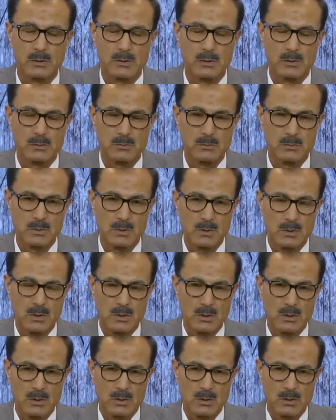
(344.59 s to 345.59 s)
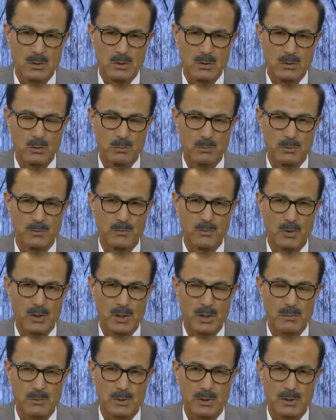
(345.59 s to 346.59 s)
their commitment to the
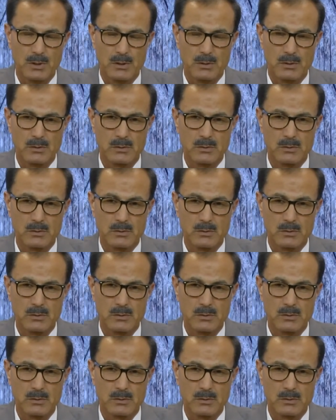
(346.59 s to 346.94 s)
MEK.